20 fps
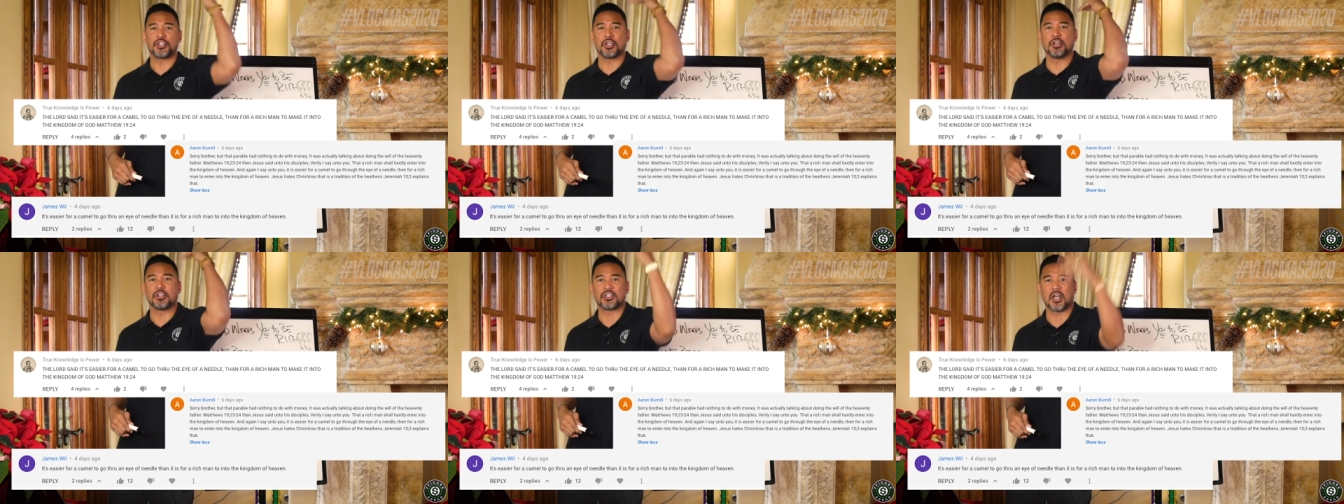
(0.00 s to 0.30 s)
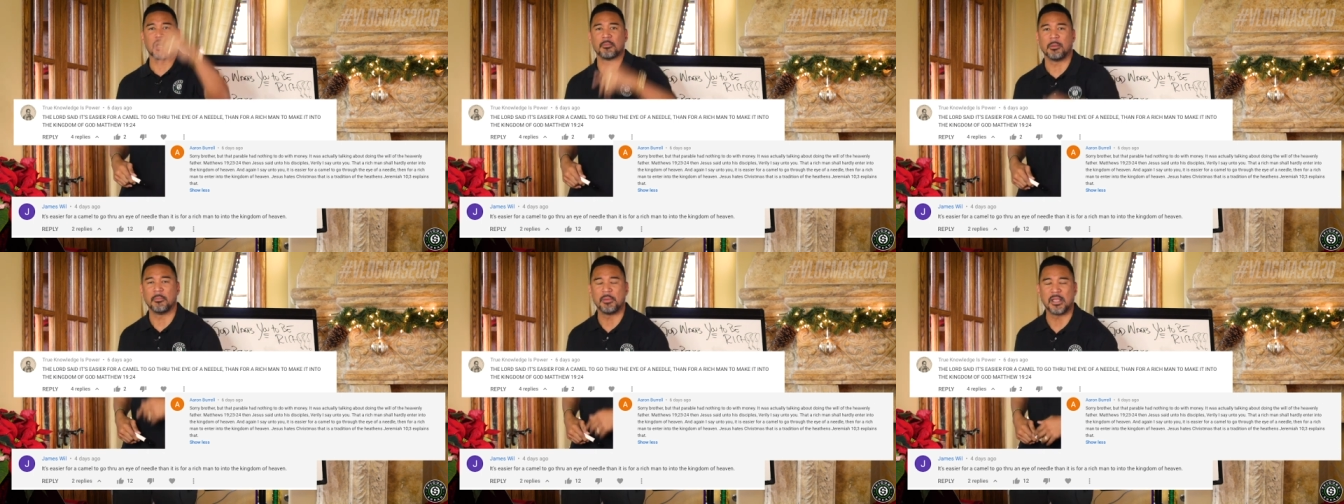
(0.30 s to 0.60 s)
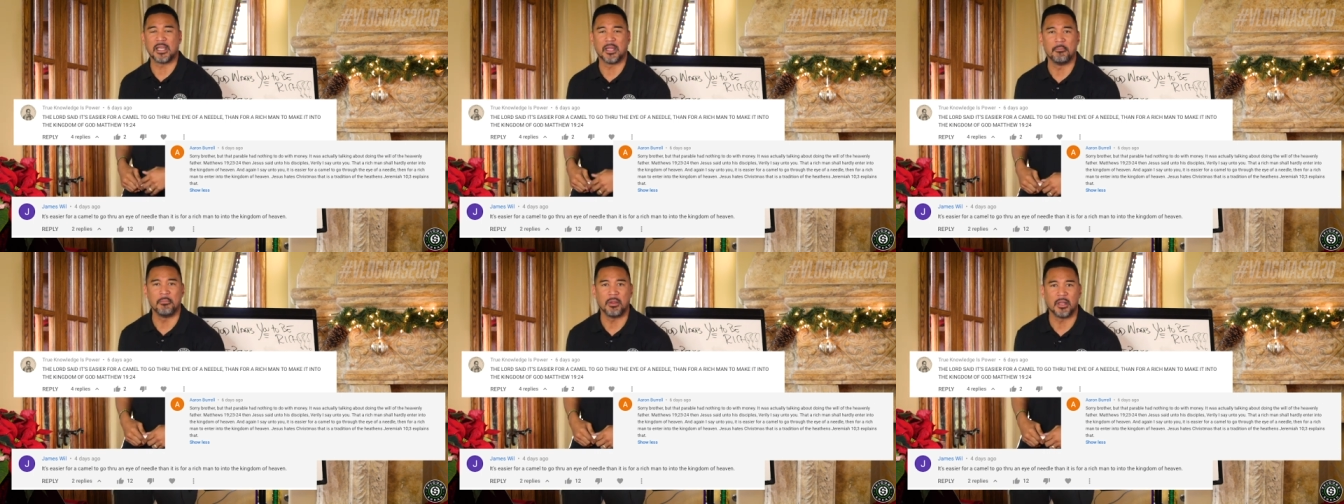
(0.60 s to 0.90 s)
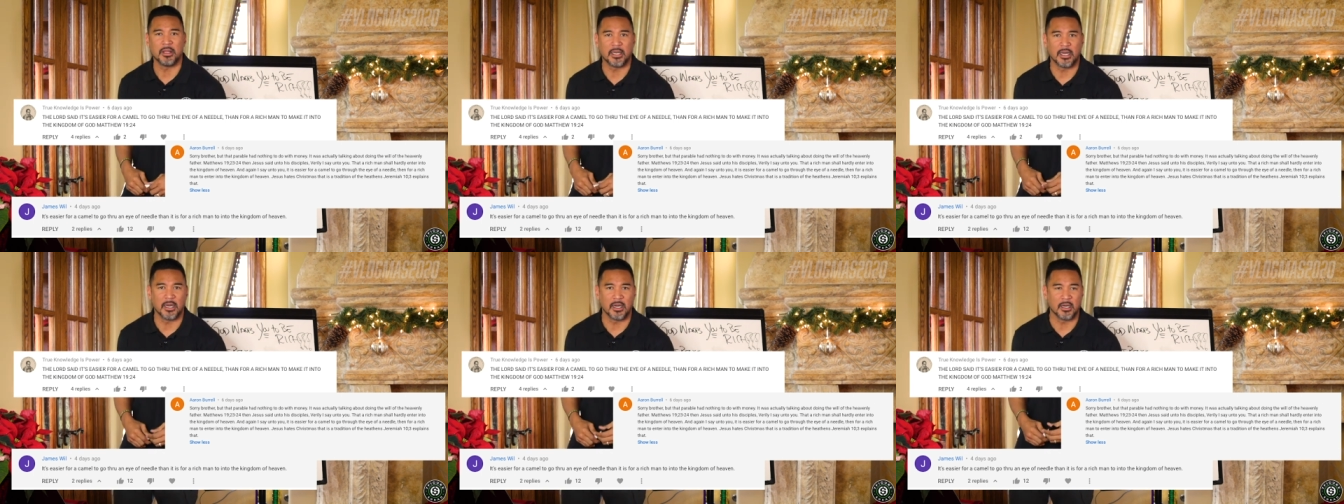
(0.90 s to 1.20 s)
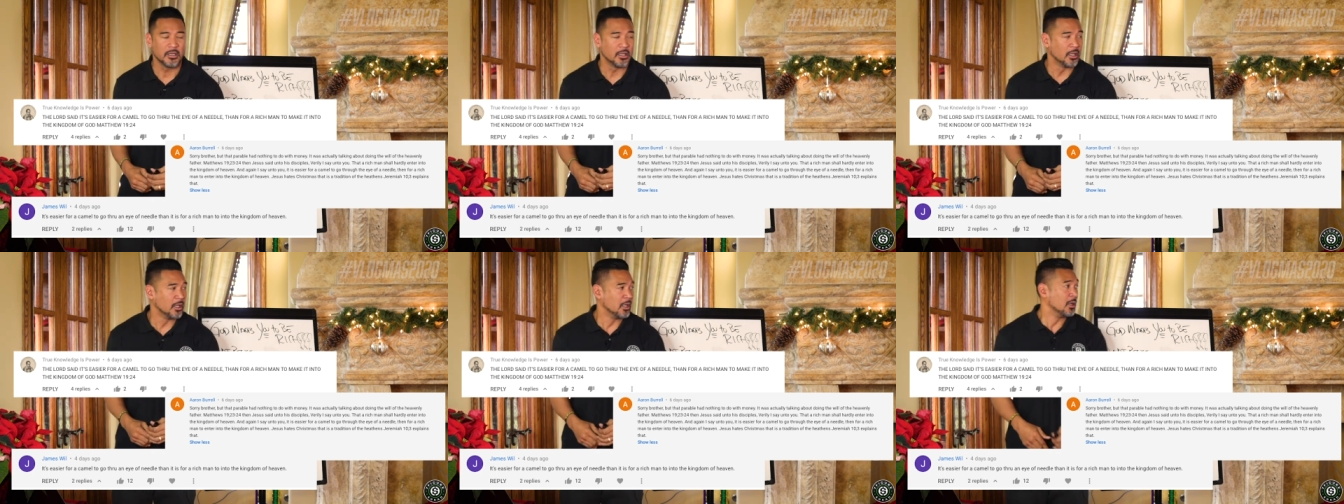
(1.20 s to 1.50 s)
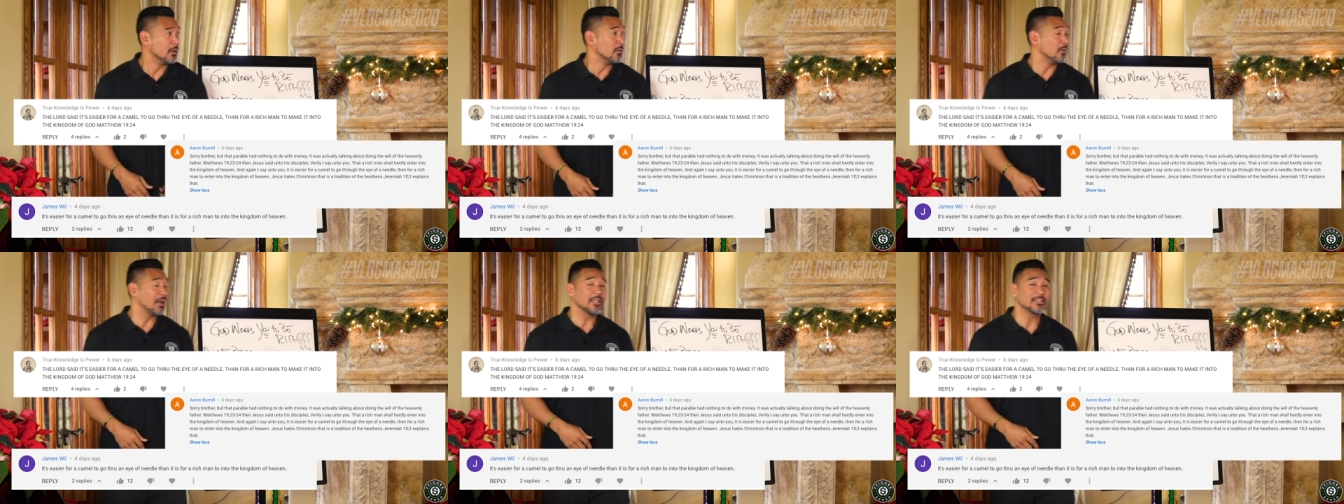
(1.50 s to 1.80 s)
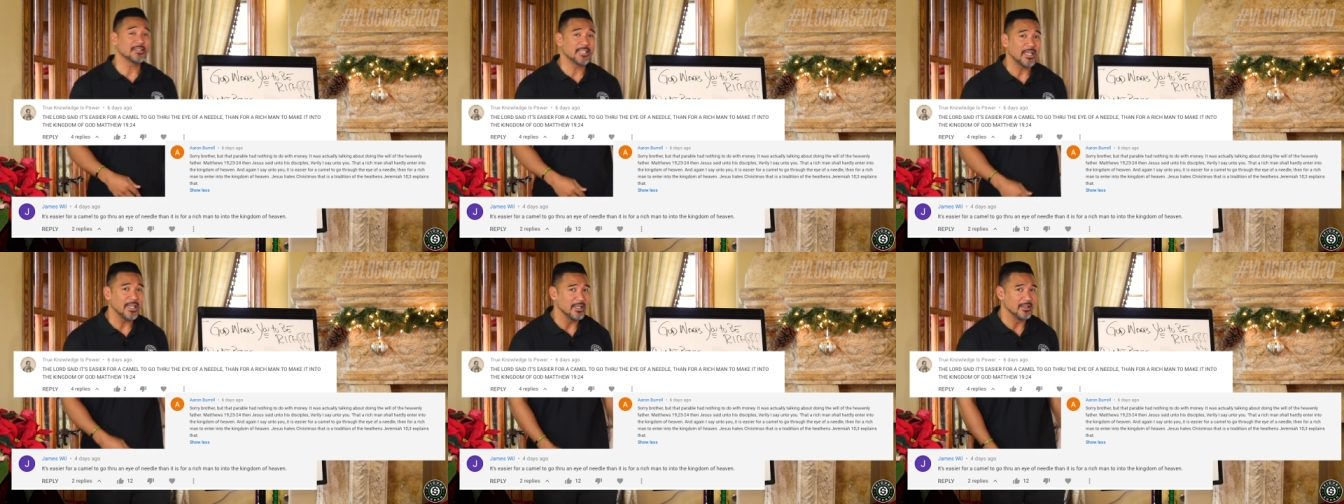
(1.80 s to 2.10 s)
You shouldn't talk about being a millionaire.
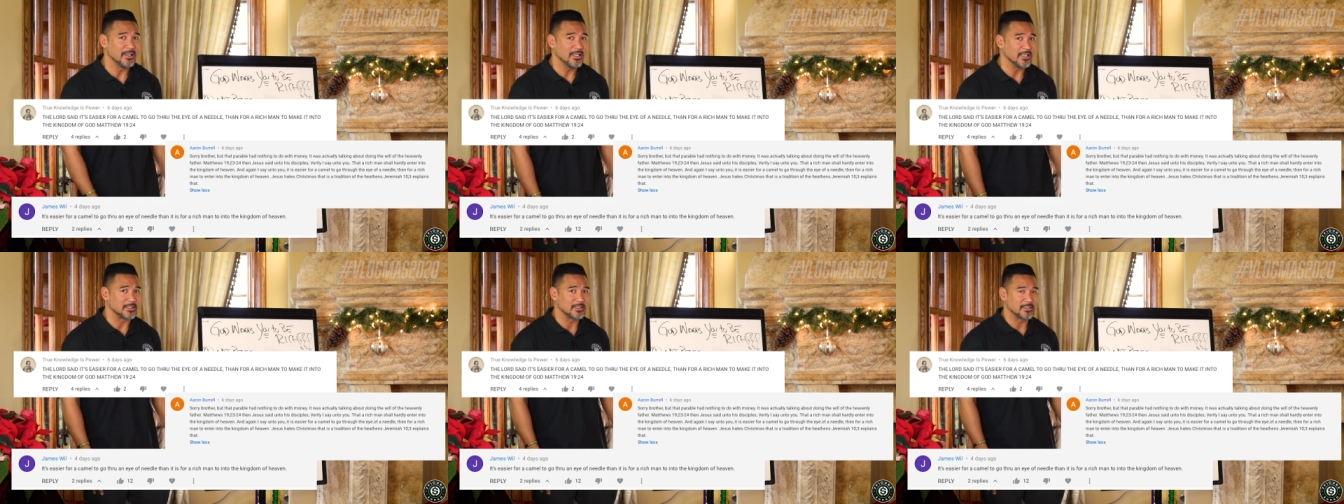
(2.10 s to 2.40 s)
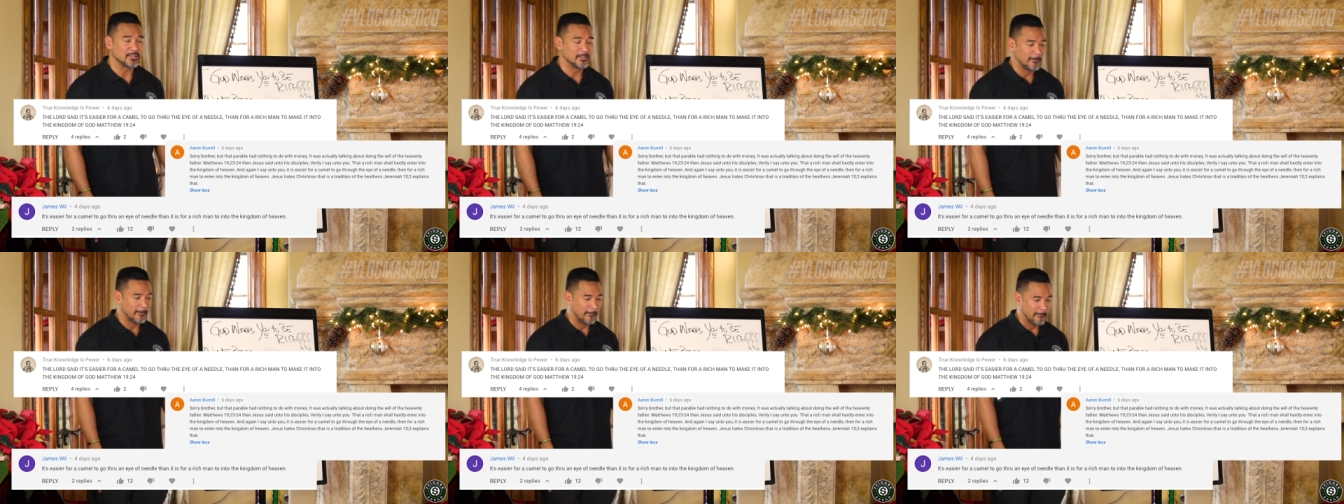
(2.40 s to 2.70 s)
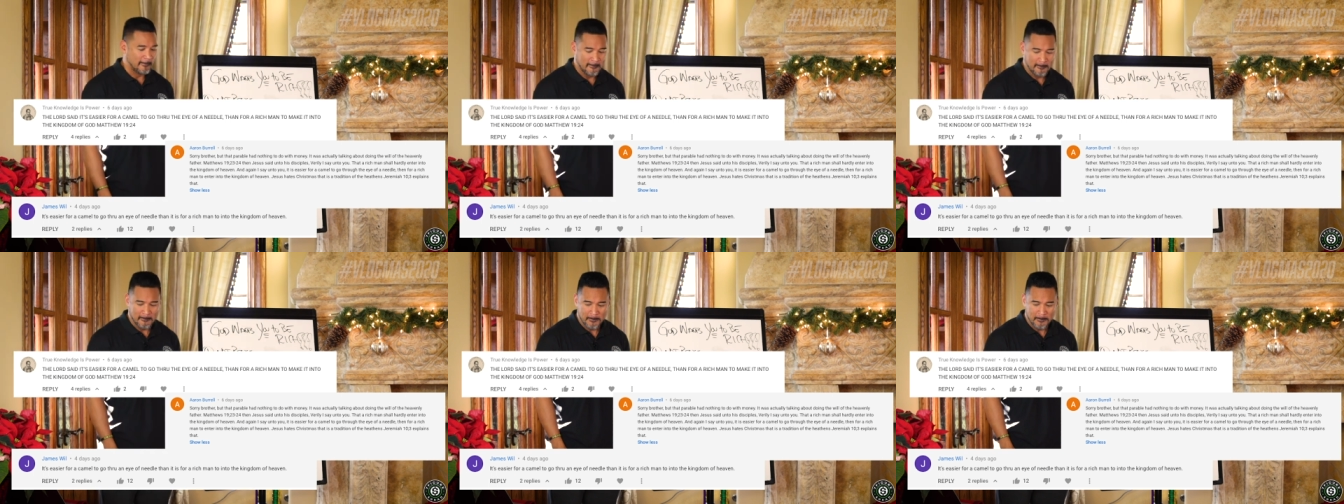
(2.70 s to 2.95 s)
Well, I'll tell you this.